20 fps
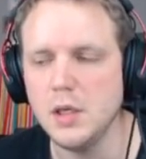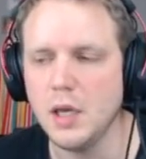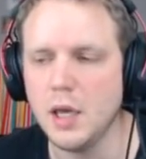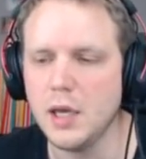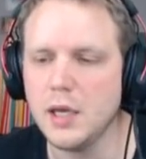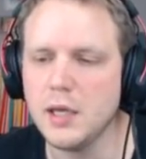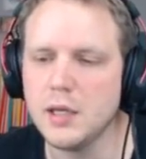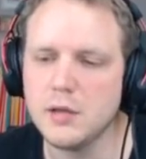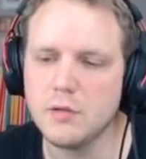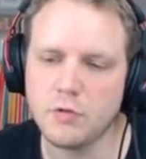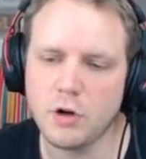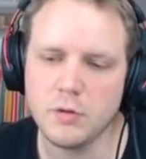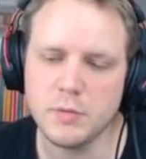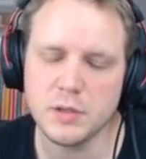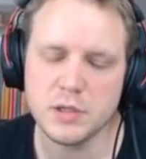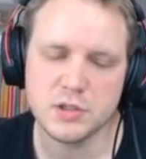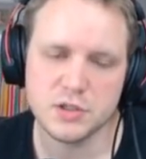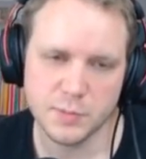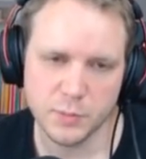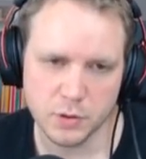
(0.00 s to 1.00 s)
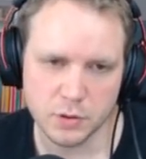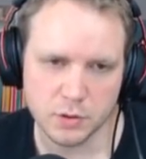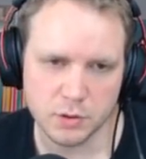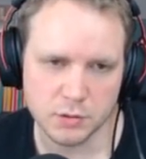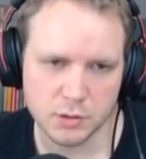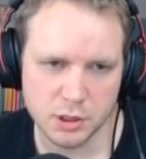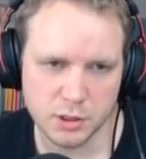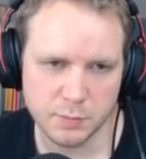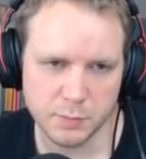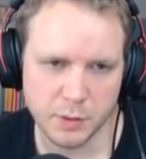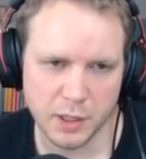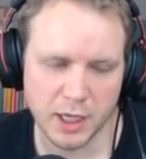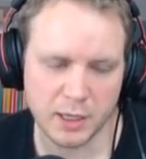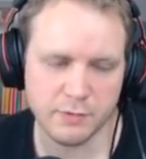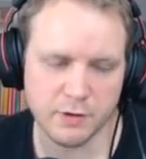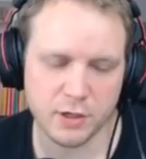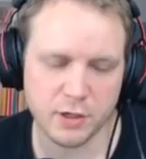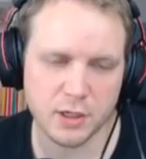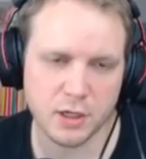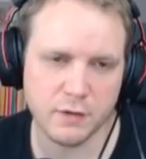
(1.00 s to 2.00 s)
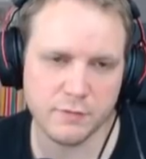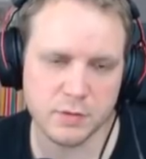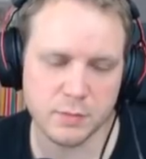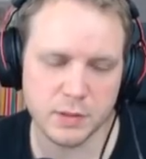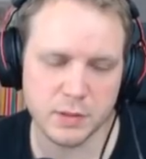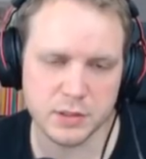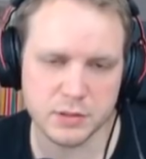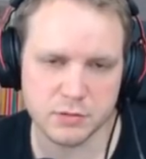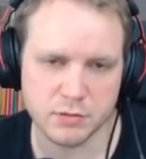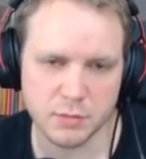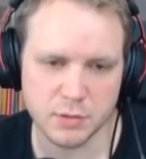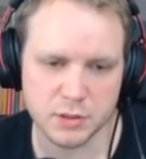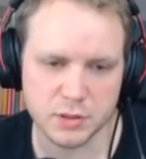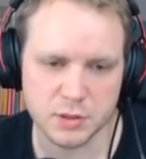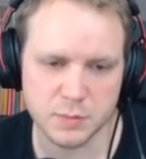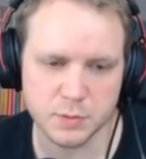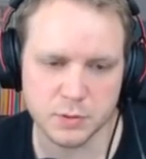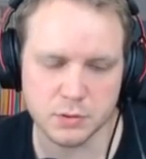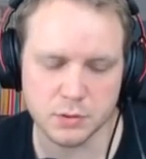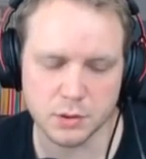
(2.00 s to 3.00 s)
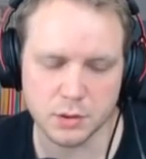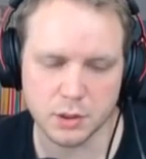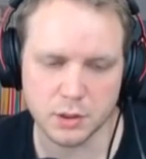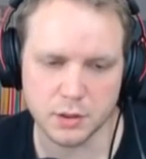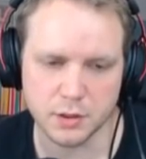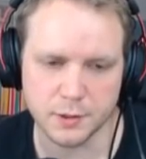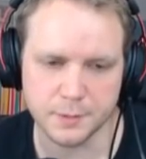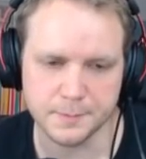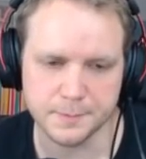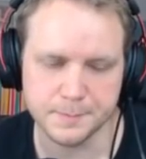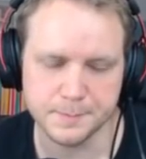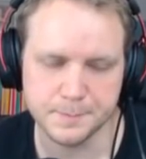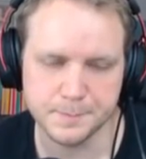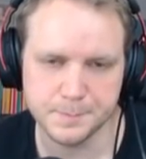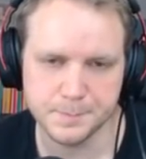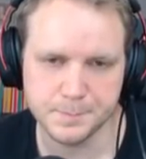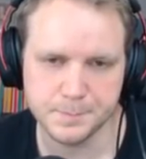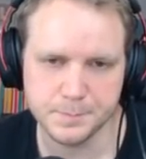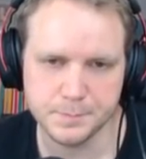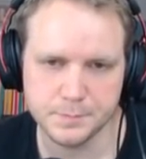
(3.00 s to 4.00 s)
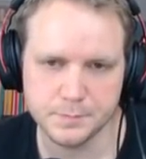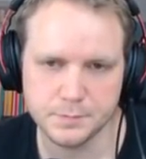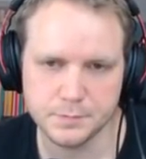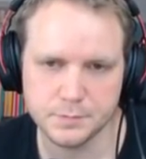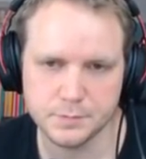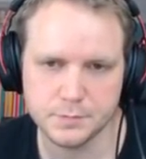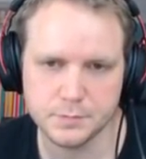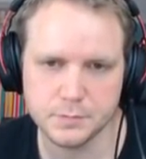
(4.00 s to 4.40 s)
Hey, roaming support. You can play him very comfortably as a roaming support, can't you? Yeah.